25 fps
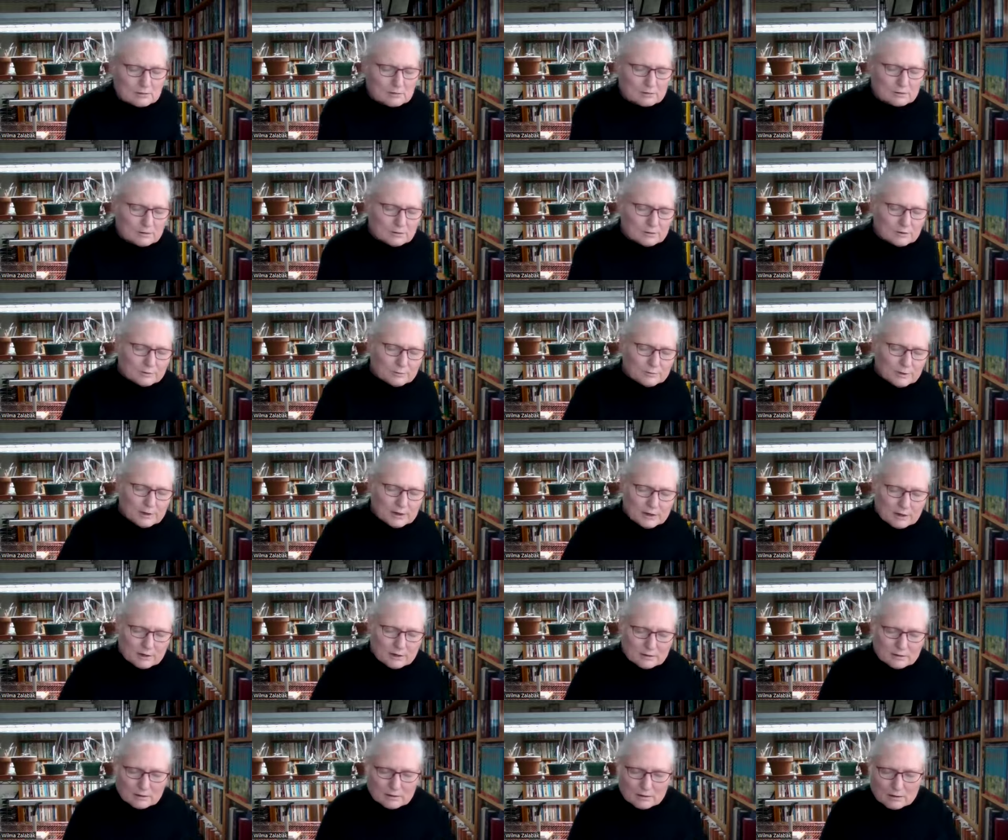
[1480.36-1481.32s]
Lord,
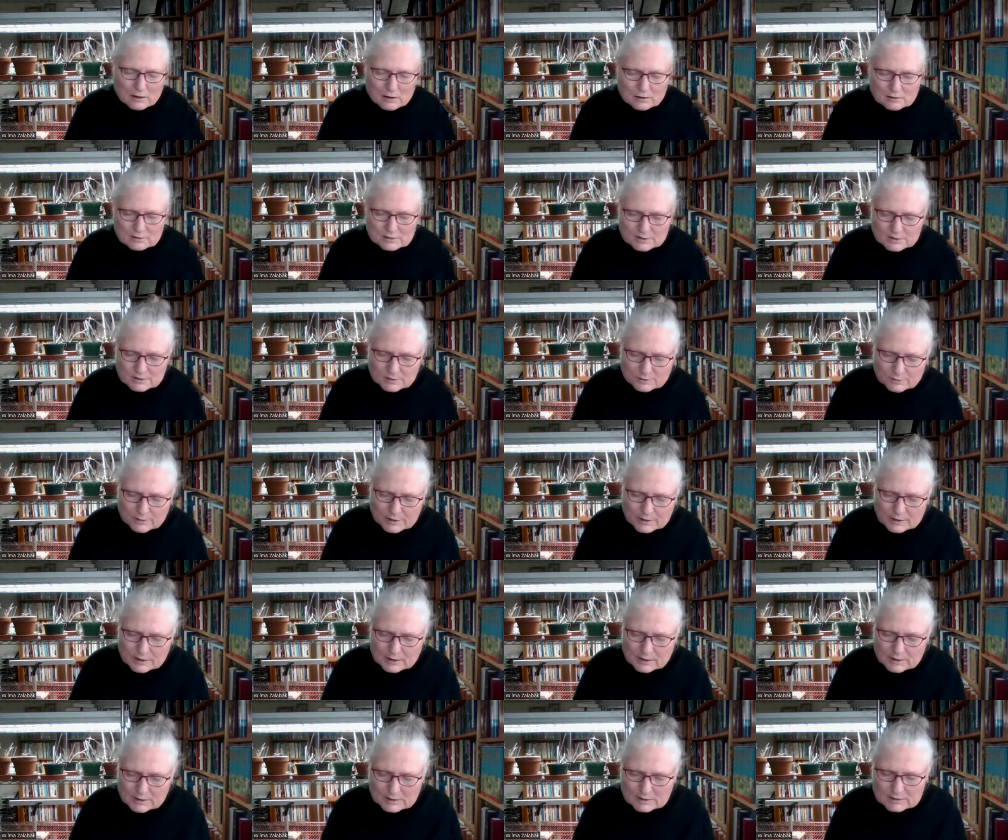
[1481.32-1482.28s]
we also
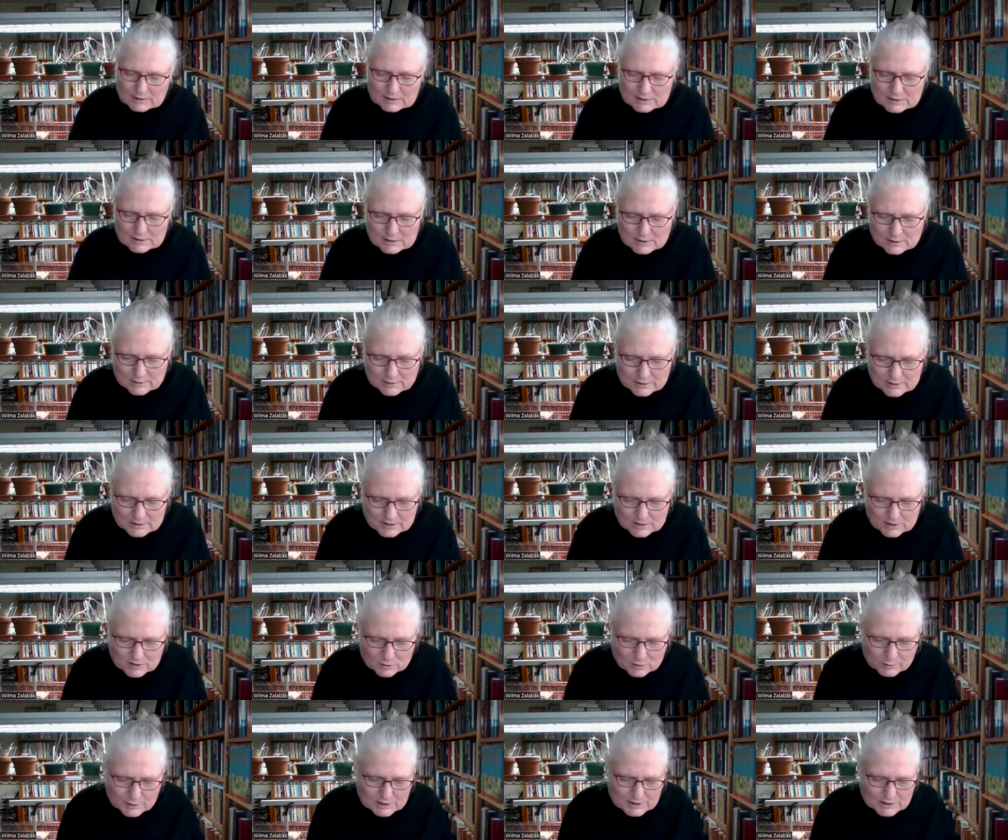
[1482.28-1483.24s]
recognize that there is
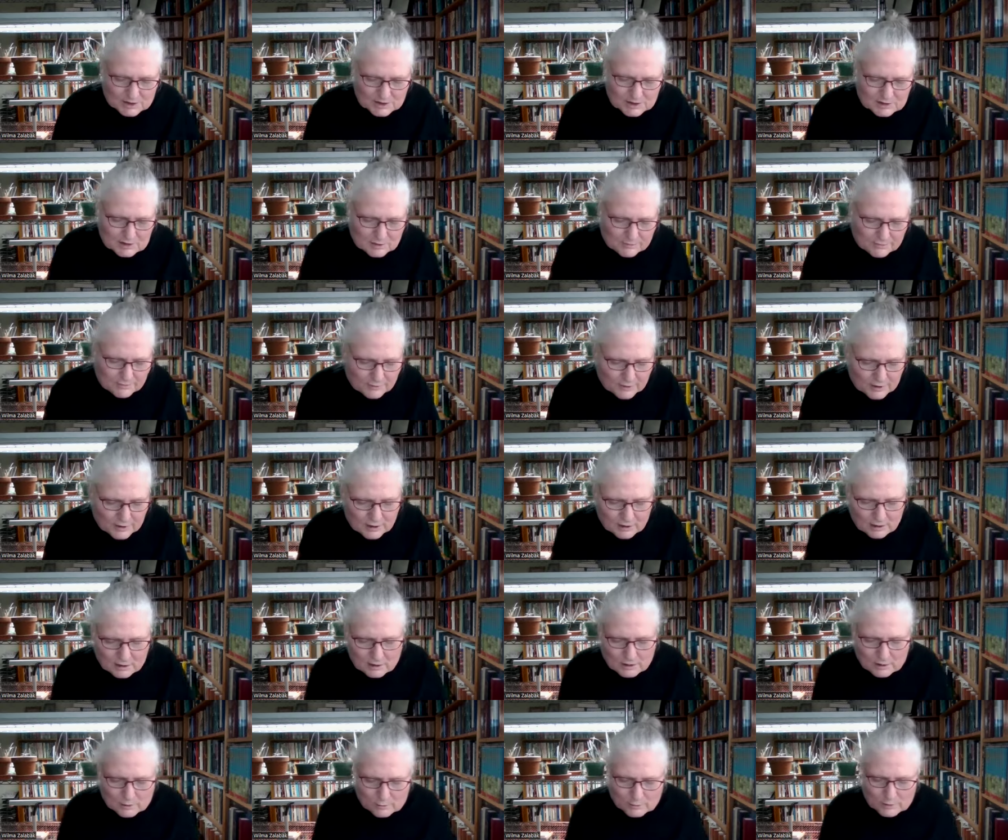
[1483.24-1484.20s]
so much suffering
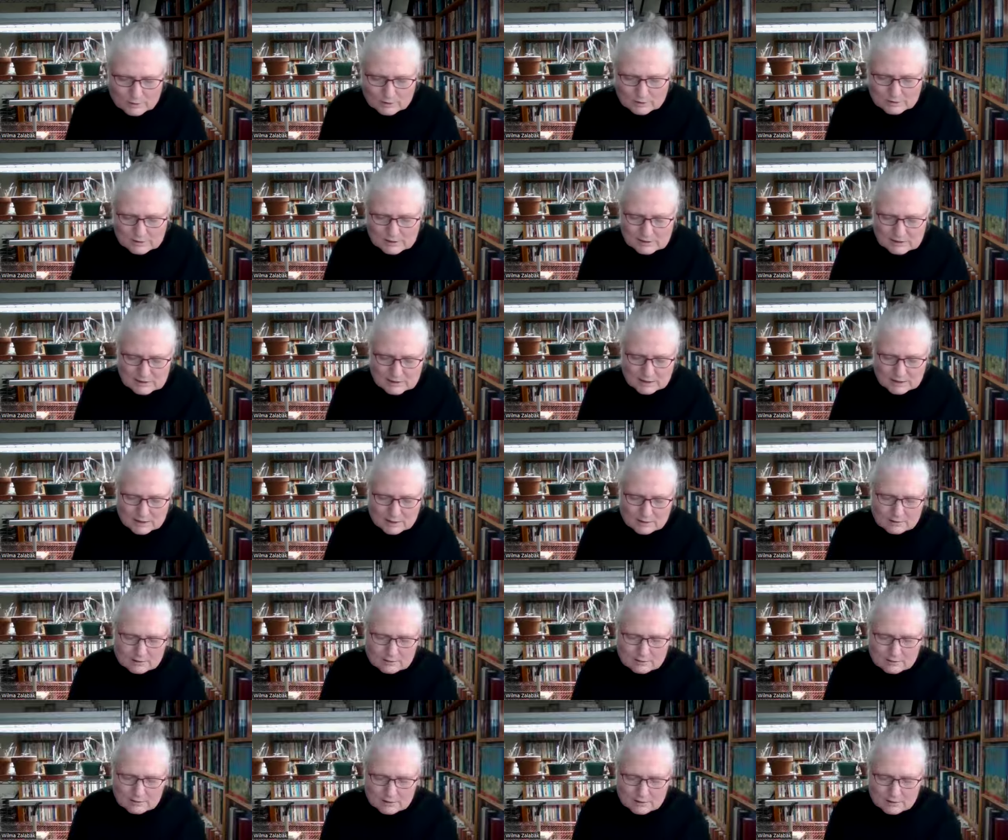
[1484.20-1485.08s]
in our world today